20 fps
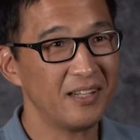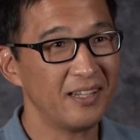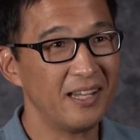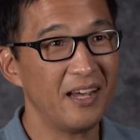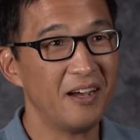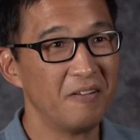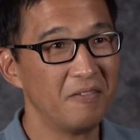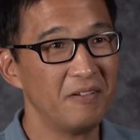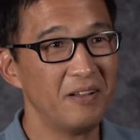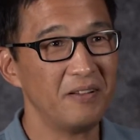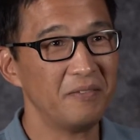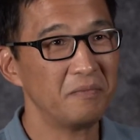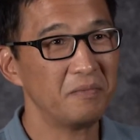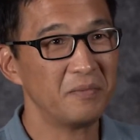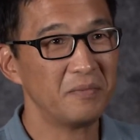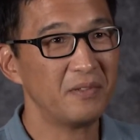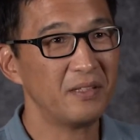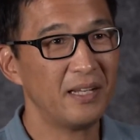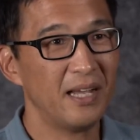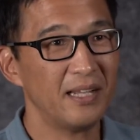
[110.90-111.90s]
Now we
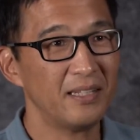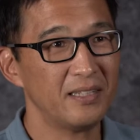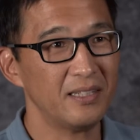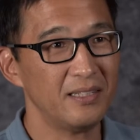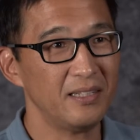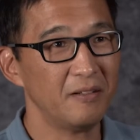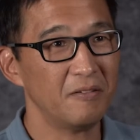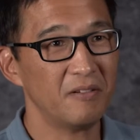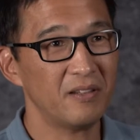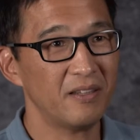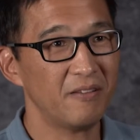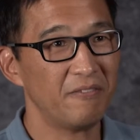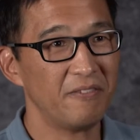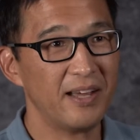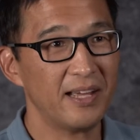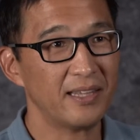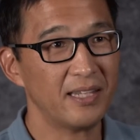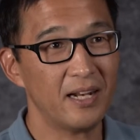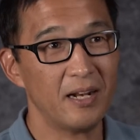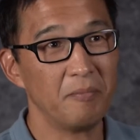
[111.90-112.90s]
had to deal with the
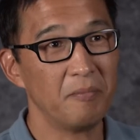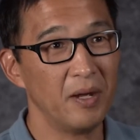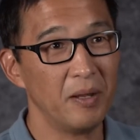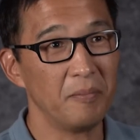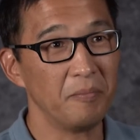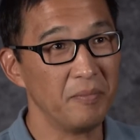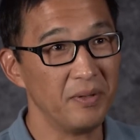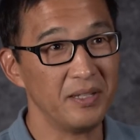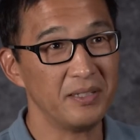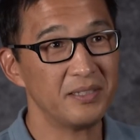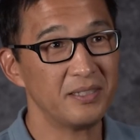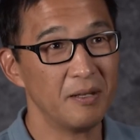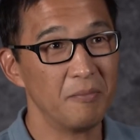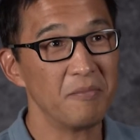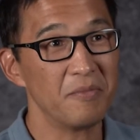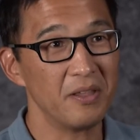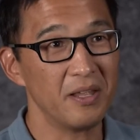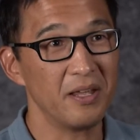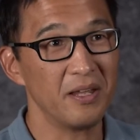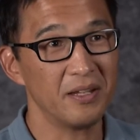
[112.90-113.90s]
fact that it might be
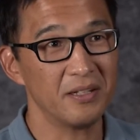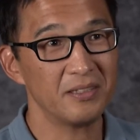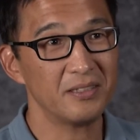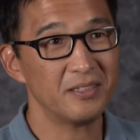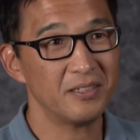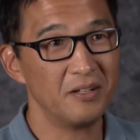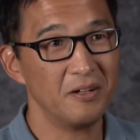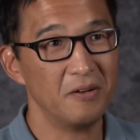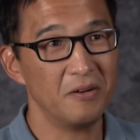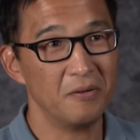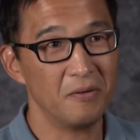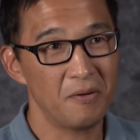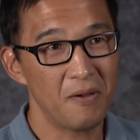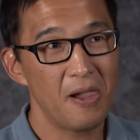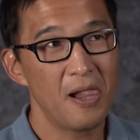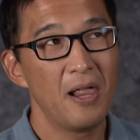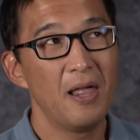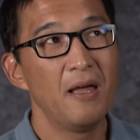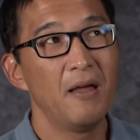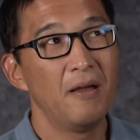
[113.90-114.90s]
something. So
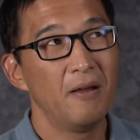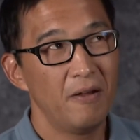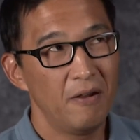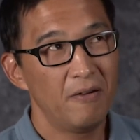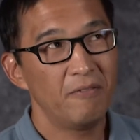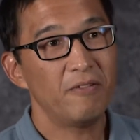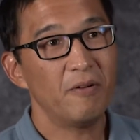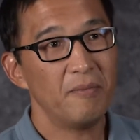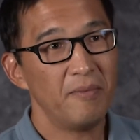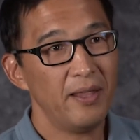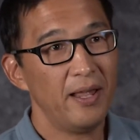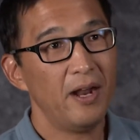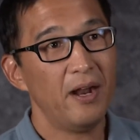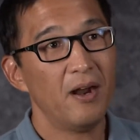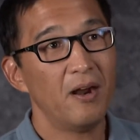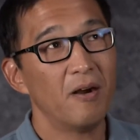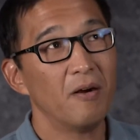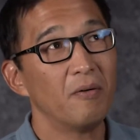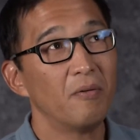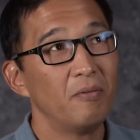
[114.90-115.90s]
from
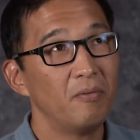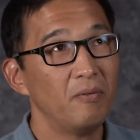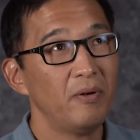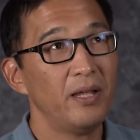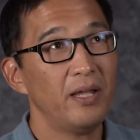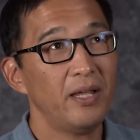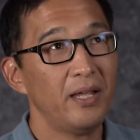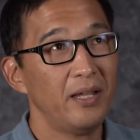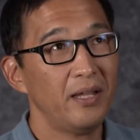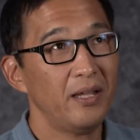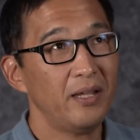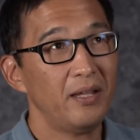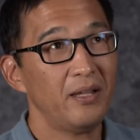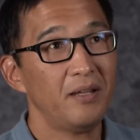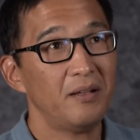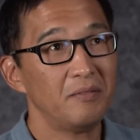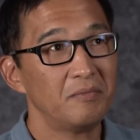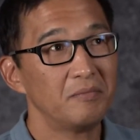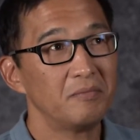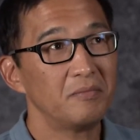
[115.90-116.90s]
there,
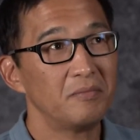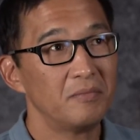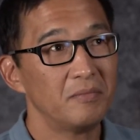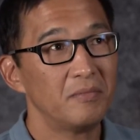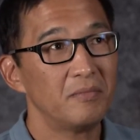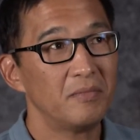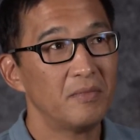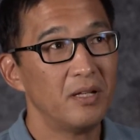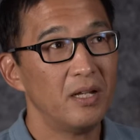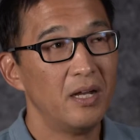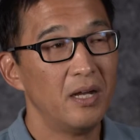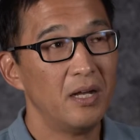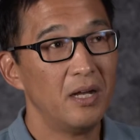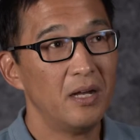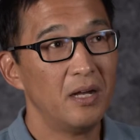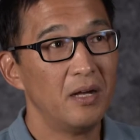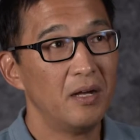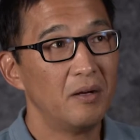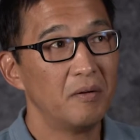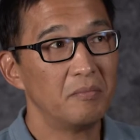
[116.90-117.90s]
we
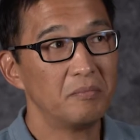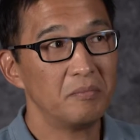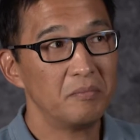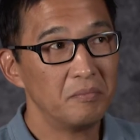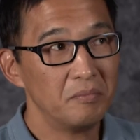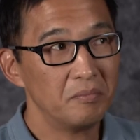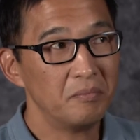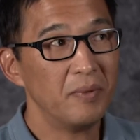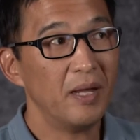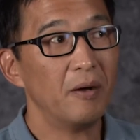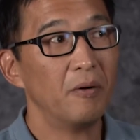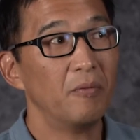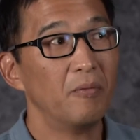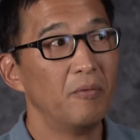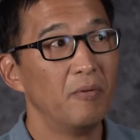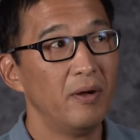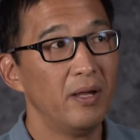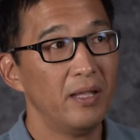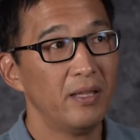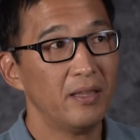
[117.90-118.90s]
met
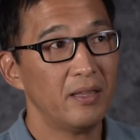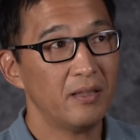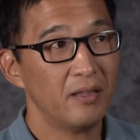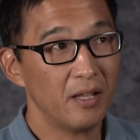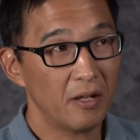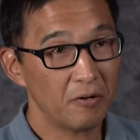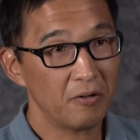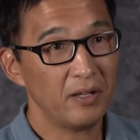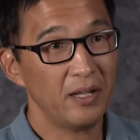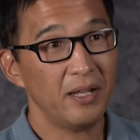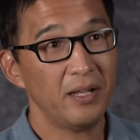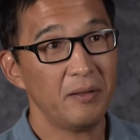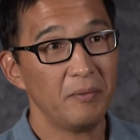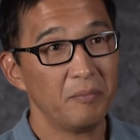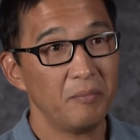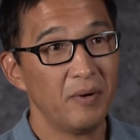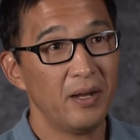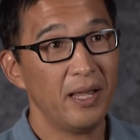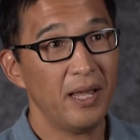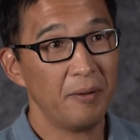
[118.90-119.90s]
with not only
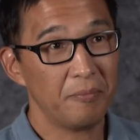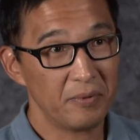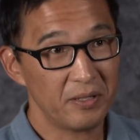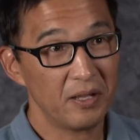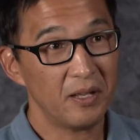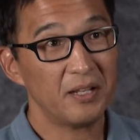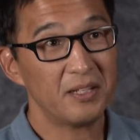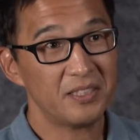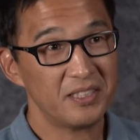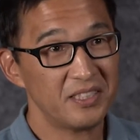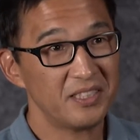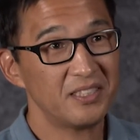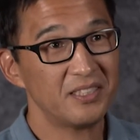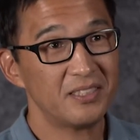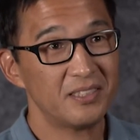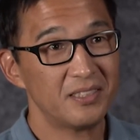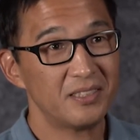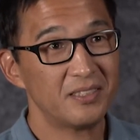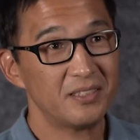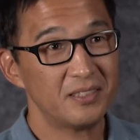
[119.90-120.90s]
my
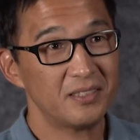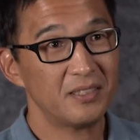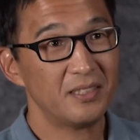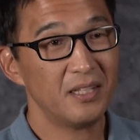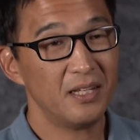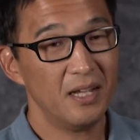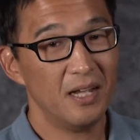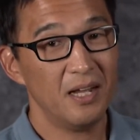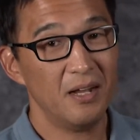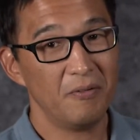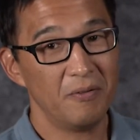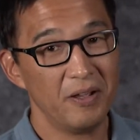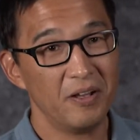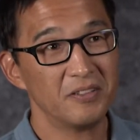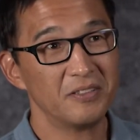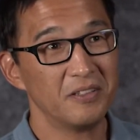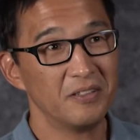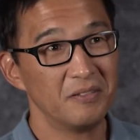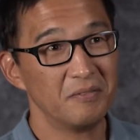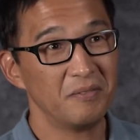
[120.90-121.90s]
hepatologist, we
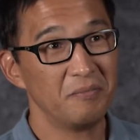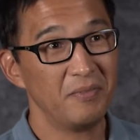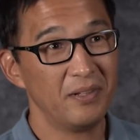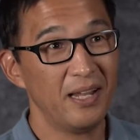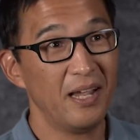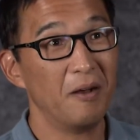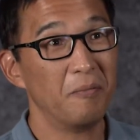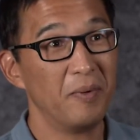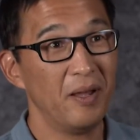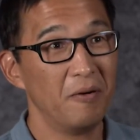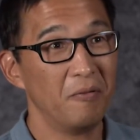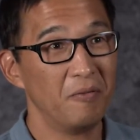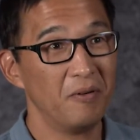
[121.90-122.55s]
also now met